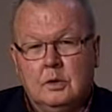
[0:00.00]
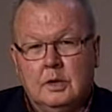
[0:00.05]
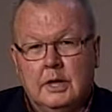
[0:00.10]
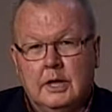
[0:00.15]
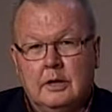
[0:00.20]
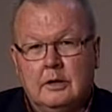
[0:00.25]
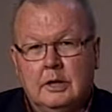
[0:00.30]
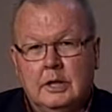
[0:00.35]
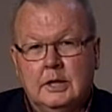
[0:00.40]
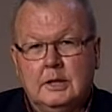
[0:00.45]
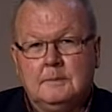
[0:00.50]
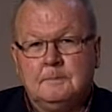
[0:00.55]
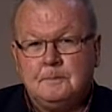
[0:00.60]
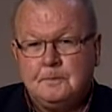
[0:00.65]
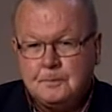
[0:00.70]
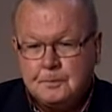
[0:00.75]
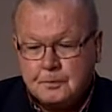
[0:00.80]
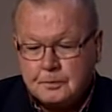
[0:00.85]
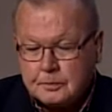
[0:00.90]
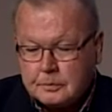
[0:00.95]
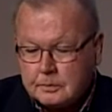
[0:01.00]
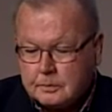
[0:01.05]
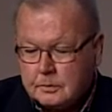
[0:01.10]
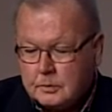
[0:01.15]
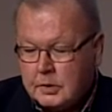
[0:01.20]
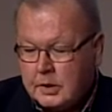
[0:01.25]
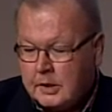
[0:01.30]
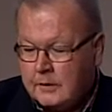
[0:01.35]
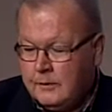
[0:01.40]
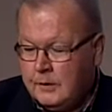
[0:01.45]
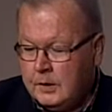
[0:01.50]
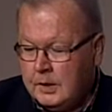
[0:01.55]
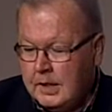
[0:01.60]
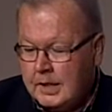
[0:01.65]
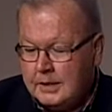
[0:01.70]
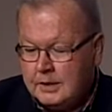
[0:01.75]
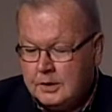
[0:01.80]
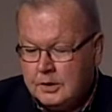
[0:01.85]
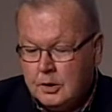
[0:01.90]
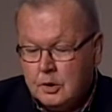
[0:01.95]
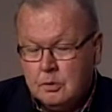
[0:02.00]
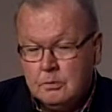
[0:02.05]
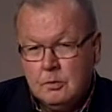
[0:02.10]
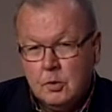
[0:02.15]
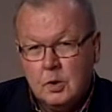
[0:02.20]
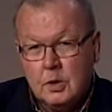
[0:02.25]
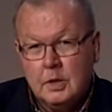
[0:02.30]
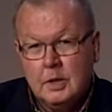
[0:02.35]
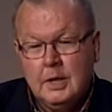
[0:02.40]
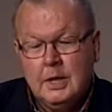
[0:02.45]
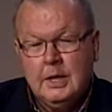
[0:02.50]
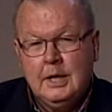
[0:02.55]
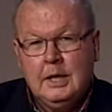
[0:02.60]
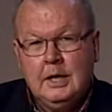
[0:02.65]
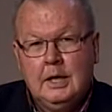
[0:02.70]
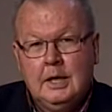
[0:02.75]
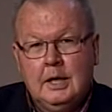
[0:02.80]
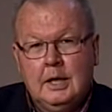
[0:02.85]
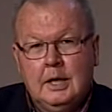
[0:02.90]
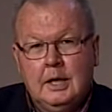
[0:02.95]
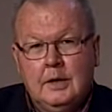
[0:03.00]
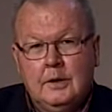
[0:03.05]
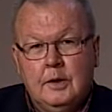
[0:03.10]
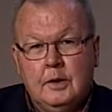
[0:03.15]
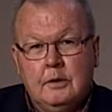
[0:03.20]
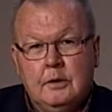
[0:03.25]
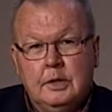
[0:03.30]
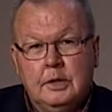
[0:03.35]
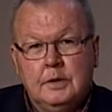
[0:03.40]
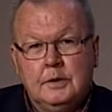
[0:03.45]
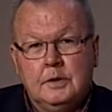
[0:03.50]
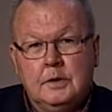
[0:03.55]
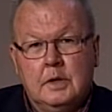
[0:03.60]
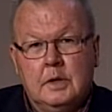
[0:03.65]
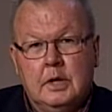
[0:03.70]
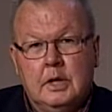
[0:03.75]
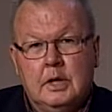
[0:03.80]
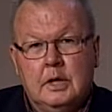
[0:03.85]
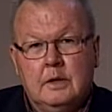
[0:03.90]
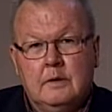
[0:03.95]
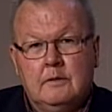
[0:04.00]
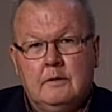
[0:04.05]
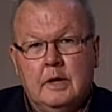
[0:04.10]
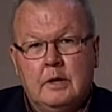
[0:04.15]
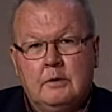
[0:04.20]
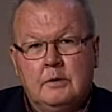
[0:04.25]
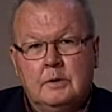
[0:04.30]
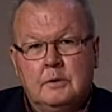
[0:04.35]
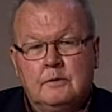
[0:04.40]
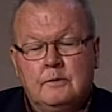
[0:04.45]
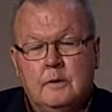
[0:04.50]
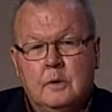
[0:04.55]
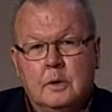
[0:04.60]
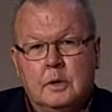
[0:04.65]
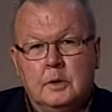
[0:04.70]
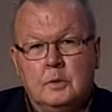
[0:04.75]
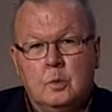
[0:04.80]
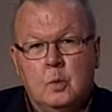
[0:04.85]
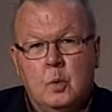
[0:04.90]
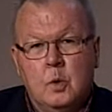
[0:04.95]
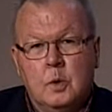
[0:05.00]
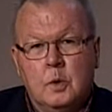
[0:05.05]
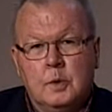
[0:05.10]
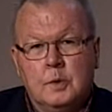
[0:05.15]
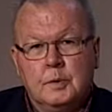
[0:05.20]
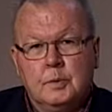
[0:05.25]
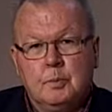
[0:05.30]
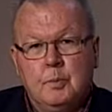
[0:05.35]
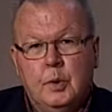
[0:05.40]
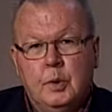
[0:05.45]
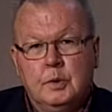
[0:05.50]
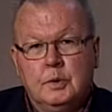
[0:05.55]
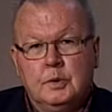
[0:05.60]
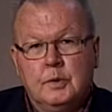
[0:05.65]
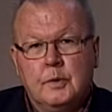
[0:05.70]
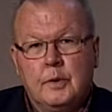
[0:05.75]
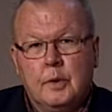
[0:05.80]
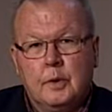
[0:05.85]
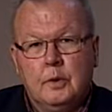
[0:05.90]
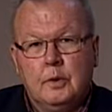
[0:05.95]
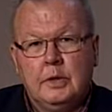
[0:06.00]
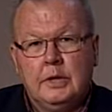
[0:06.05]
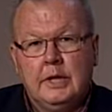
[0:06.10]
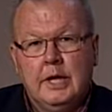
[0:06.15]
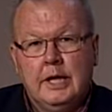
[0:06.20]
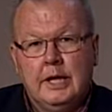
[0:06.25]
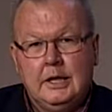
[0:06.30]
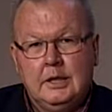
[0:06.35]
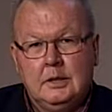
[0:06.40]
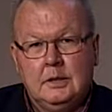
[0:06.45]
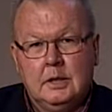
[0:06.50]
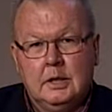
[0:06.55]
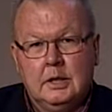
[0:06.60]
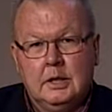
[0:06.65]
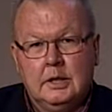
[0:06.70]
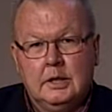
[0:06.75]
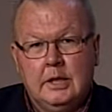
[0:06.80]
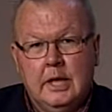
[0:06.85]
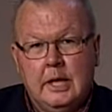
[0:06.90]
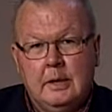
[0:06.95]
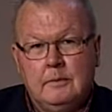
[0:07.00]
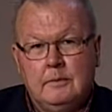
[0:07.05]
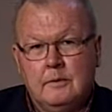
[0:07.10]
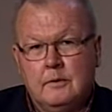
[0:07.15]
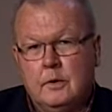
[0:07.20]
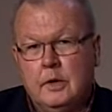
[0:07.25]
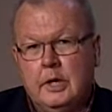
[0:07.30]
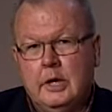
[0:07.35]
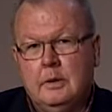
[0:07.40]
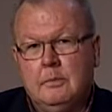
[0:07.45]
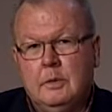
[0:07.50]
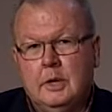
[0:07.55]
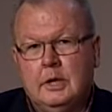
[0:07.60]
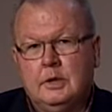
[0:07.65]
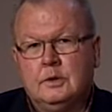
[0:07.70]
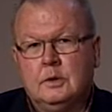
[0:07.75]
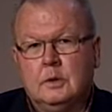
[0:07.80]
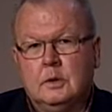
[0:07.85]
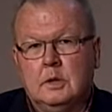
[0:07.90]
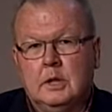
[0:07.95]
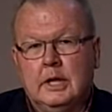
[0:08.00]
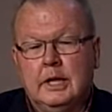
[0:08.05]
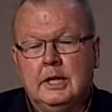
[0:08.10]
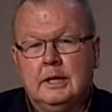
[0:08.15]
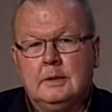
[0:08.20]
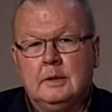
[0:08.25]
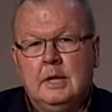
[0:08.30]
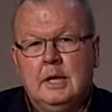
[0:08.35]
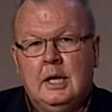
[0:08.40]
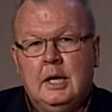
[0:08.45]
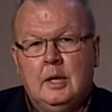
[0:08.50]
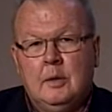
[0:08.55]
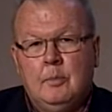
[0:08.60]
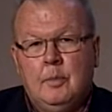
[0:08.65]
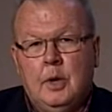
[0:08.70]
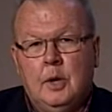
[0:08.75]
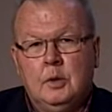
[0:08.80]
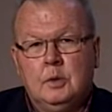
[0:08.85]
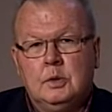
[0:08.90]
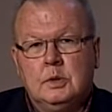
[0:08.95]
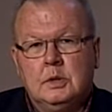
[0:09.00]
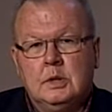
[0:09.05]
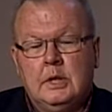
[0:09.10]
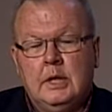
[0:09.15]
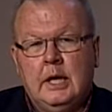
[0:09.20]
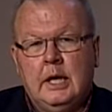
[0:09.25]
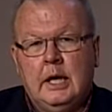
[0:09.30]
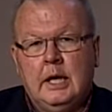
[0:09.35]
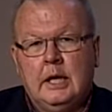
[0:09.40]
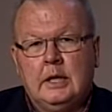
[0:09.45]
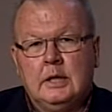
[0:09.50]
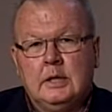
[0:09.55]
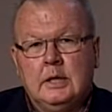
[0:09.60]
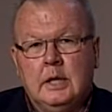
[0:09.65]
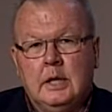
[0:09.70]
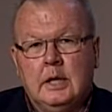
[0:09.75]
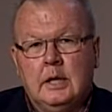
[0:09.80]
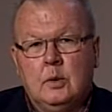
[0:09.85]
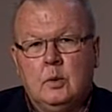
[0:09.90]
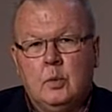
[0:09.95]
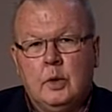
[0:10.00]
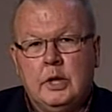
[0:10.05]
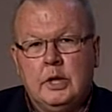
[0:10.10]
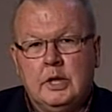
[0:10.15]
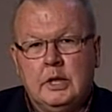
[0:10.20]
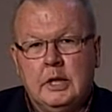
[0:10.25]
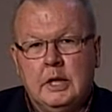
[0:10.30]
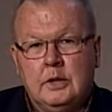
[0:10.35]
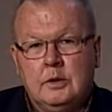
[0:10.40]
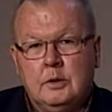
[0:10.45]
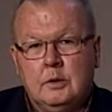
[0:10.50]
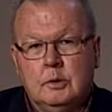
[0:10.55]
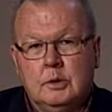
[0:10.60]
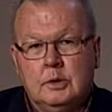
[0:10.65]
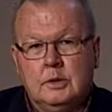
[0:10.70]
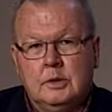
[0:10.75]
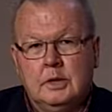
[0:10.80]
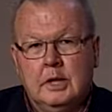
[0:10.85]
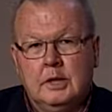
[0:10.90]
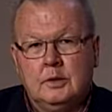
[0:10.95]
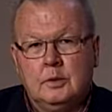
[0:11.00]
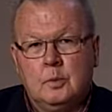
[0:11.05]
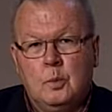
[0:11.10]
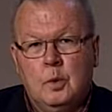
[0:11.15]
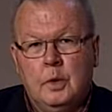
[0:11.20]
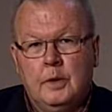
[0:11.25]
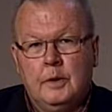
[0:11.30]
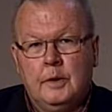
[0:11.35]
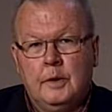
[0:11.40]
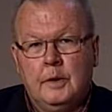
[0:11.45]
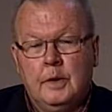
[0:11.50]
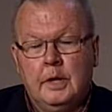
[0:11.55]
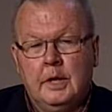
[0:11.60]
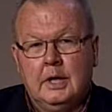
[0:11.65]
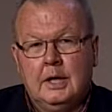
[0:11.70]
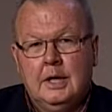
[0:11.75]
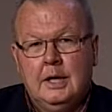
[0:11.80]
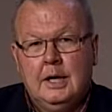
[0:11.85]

area. If you'd like to know more, uh, there is uh, Veterans of Foreign Wars Post 38 uh, named for him, Hunter Liggett Post, and uh, we can get you in touch with uh,